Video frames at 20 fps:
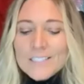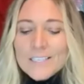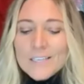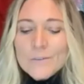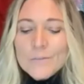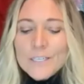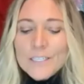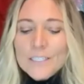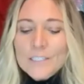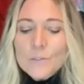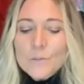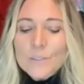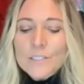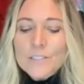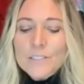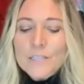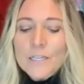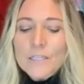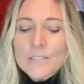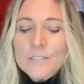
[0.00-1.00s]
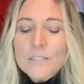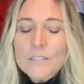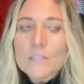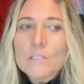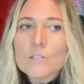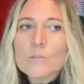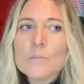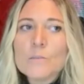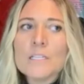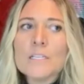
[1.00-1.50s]
get right into it. Tell us a
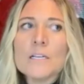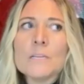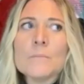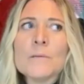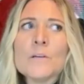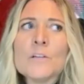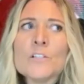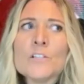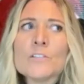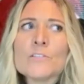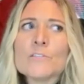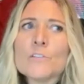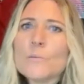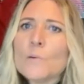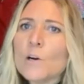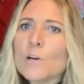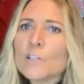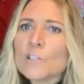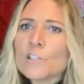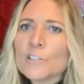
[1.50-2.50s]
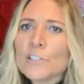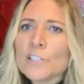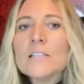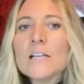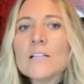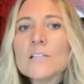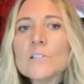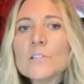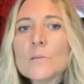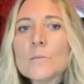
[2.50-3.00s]
little bit about your football career.
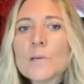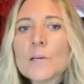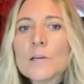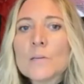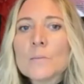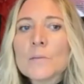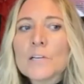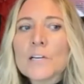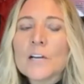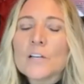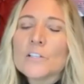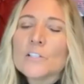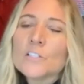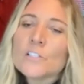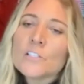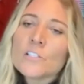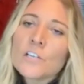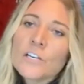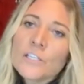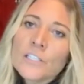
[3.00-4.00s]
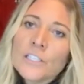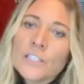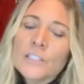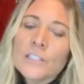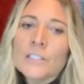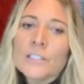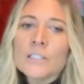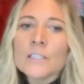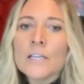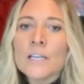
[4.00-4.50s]
Tell us about about how you
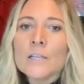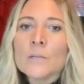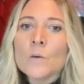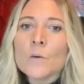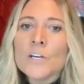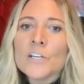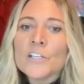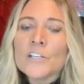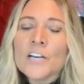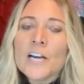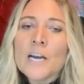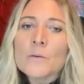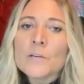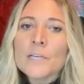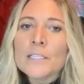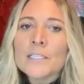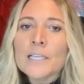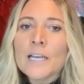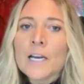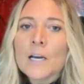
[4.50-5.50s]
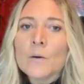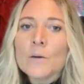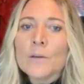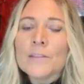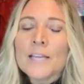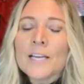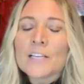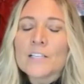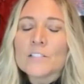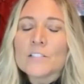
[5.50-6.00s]
started and, and where you're at right now
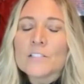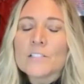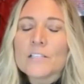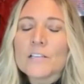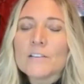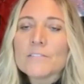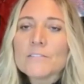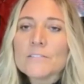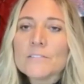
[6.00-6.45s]
and that good stuff.